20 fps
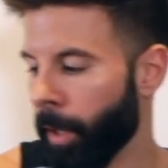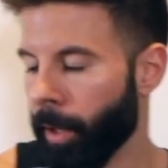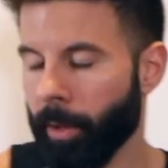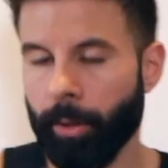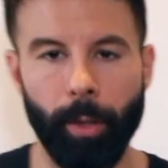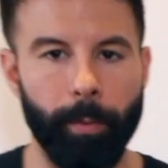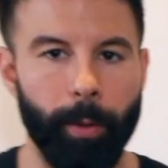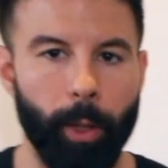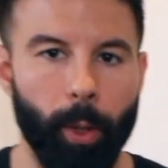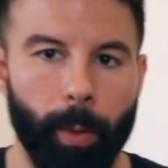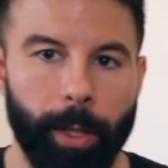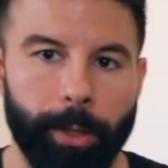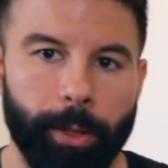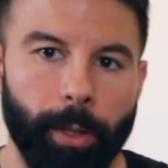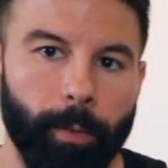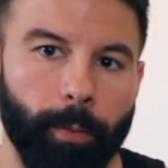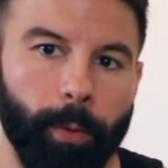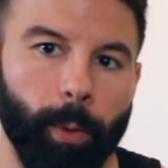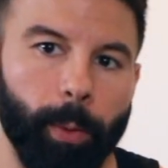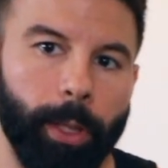So if you don't want
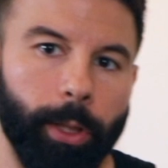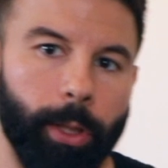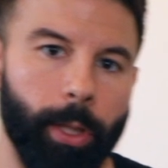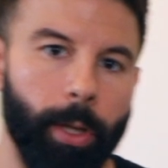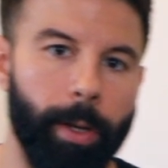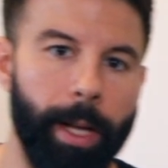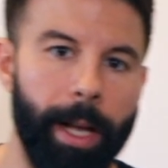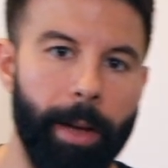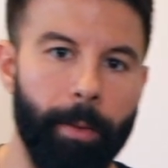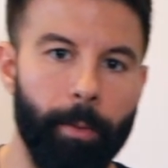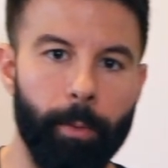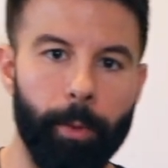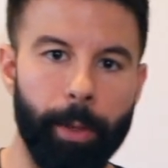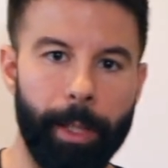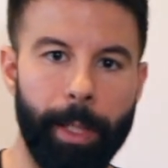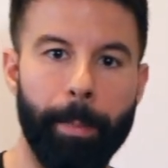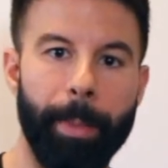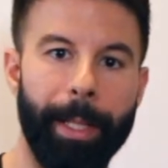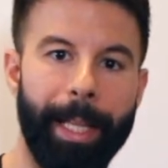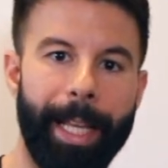your food to turn out
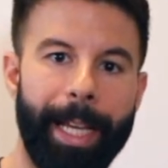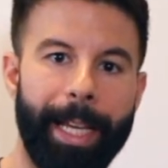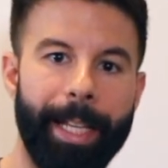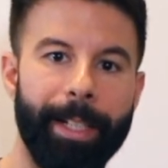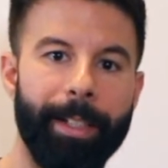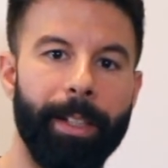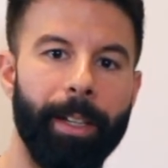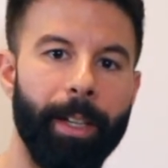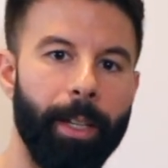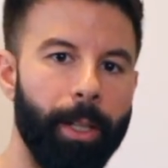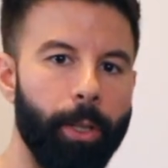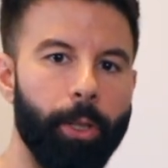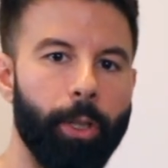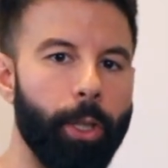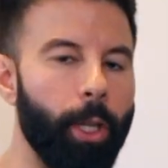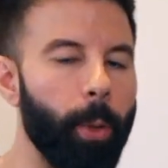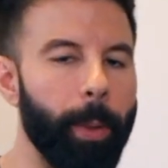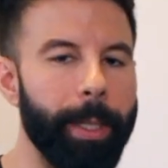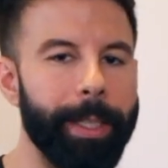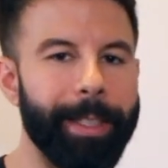really bland, you
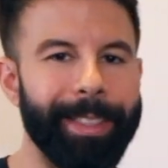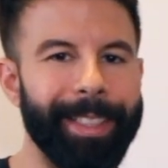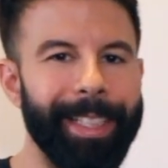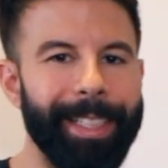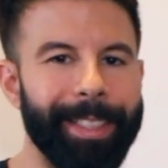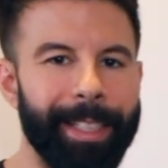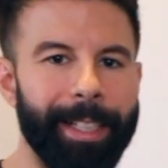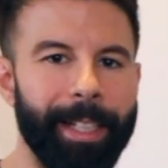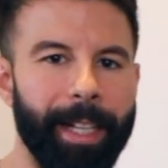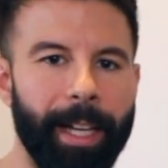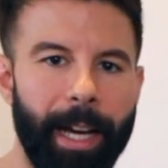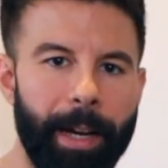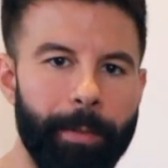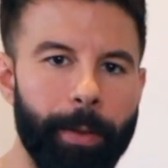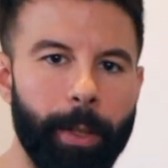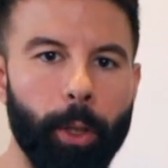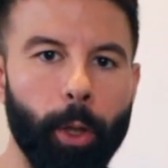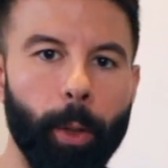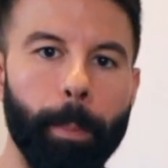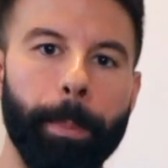should always season
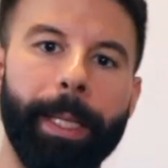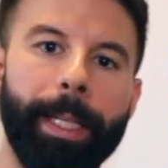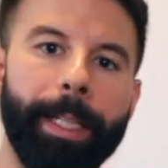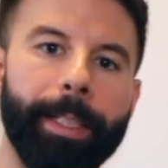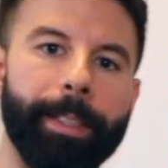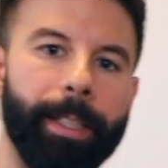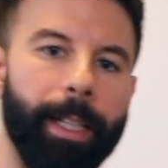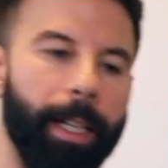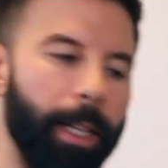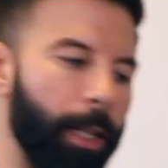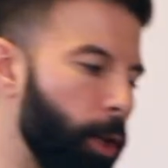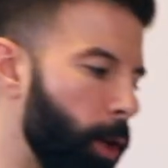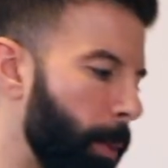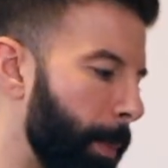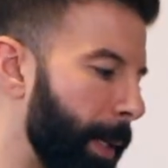every little piece a little